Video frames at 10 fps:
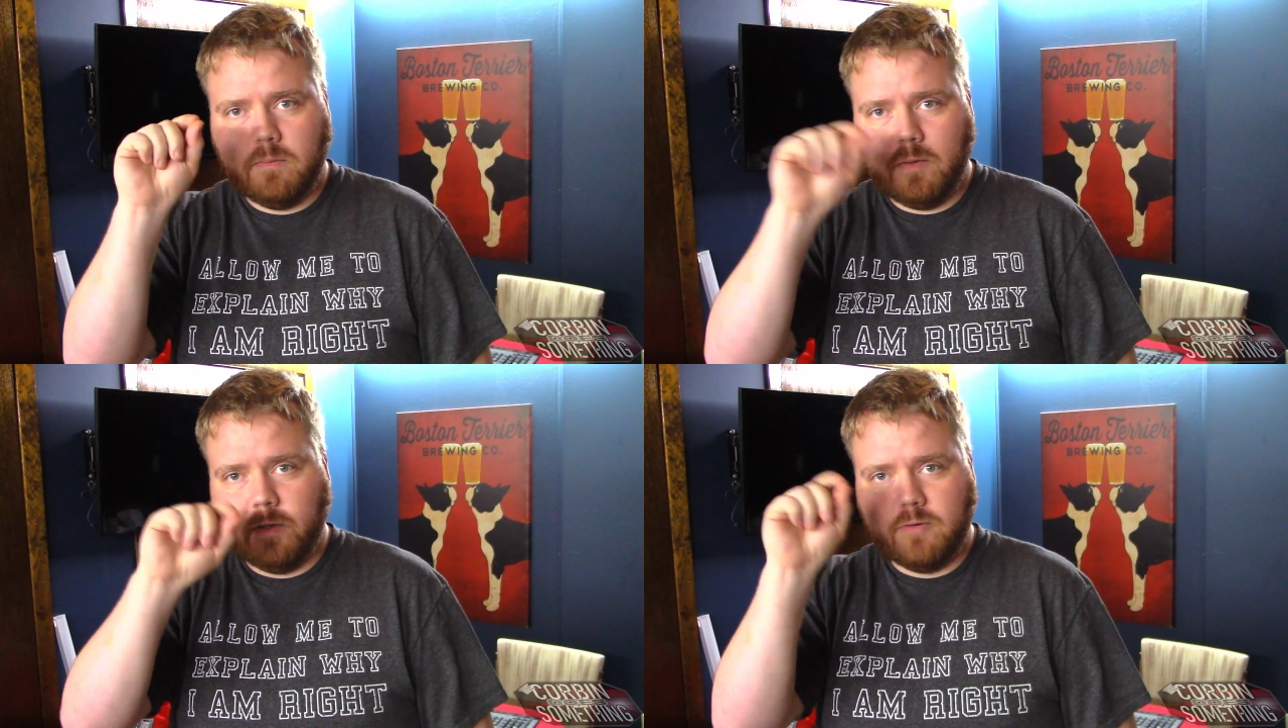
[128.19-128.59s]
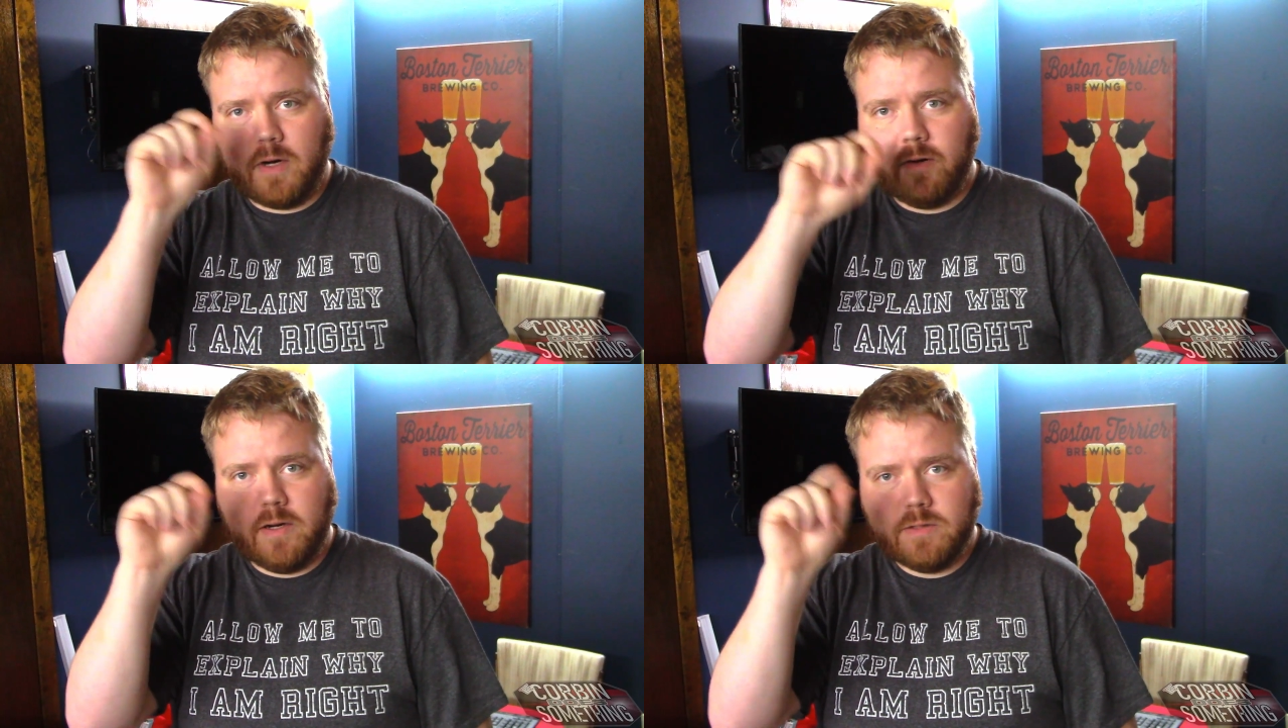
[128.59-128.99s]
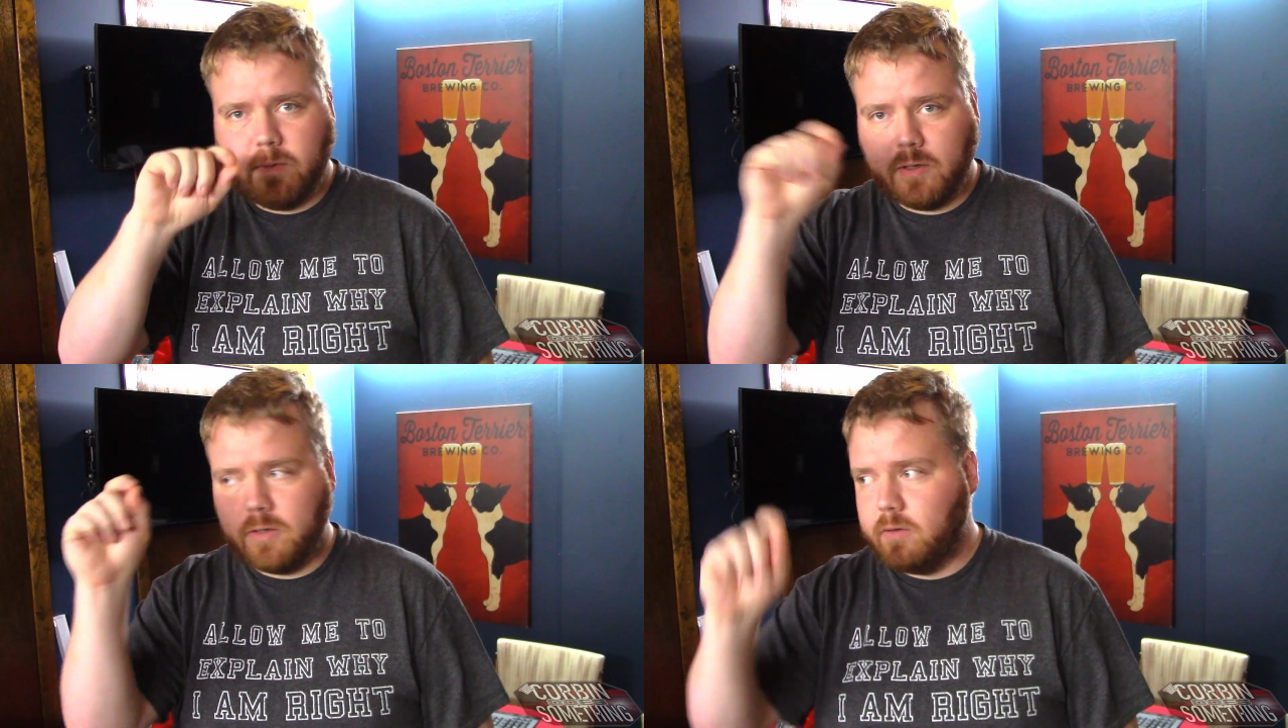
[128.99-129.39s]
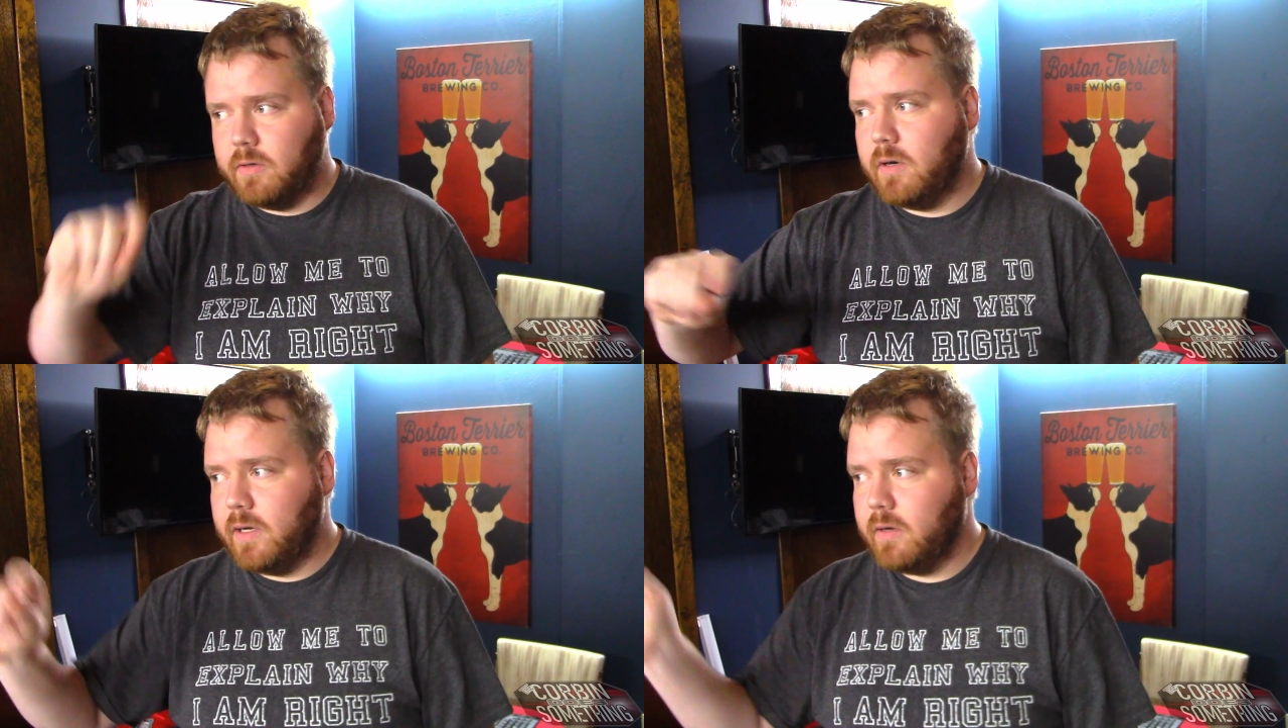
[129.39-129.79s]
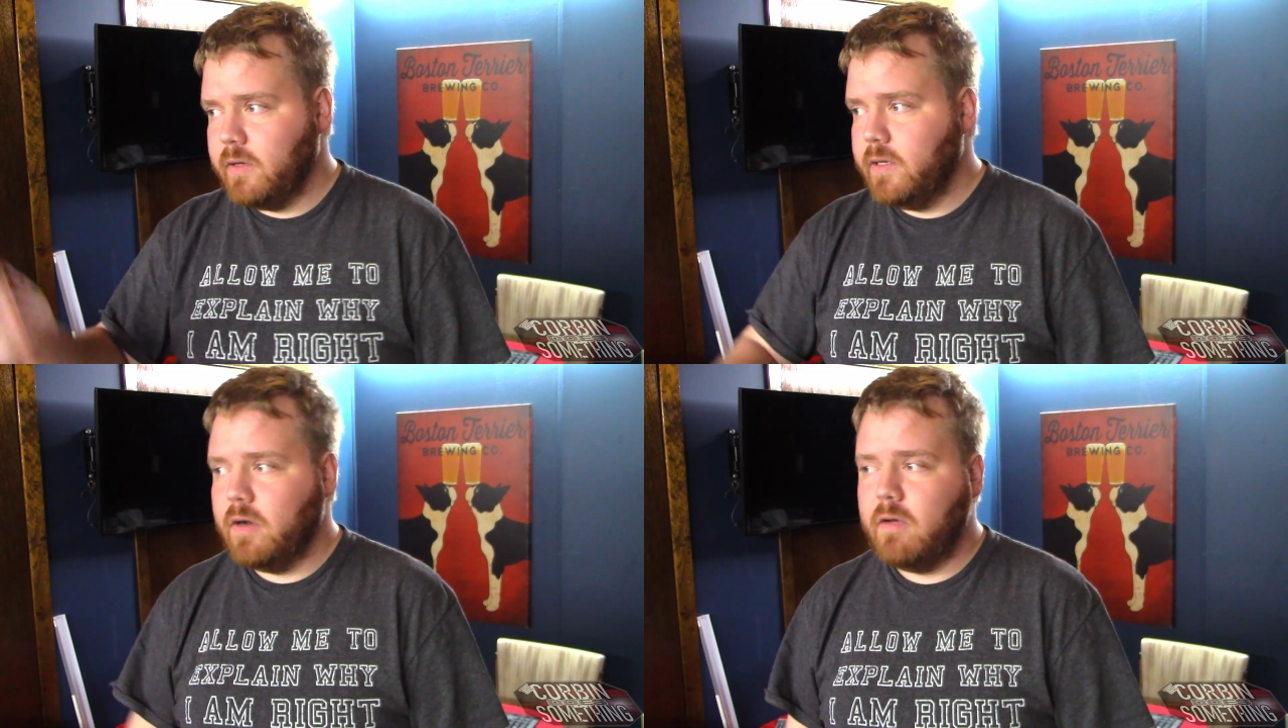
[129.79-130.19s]
or dry erase marker and, and,
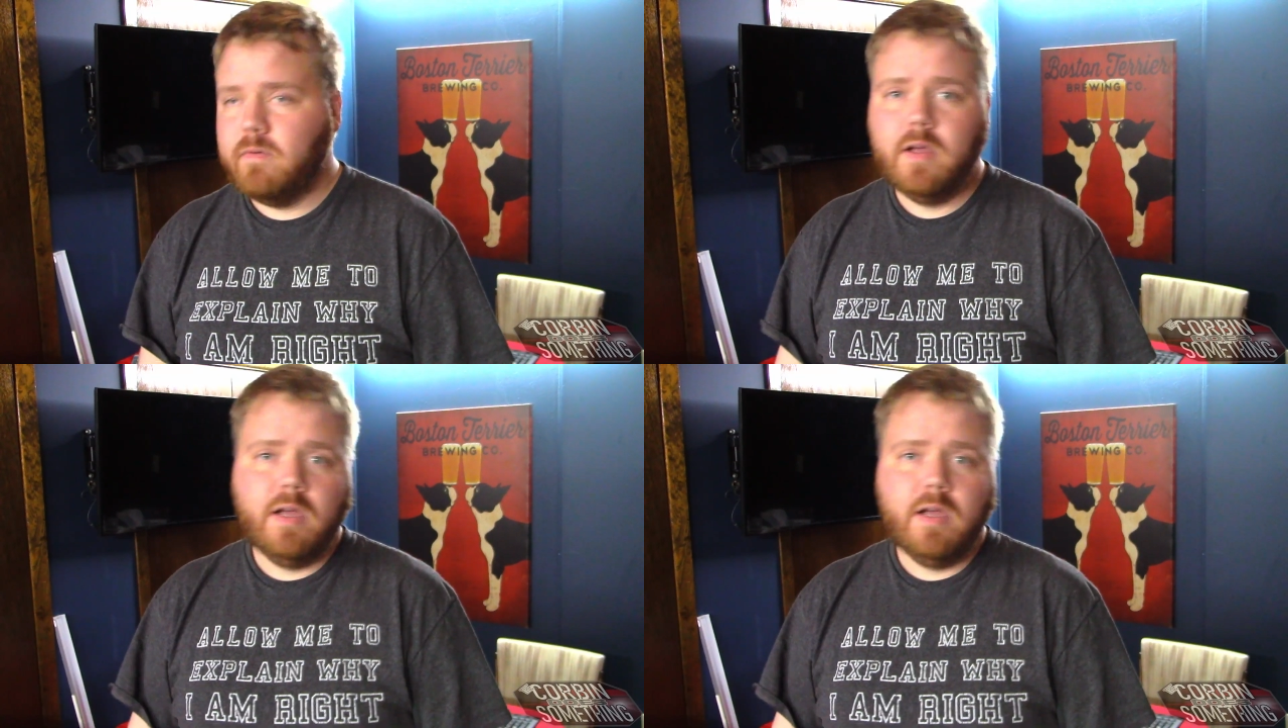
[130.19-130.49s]
clean it off.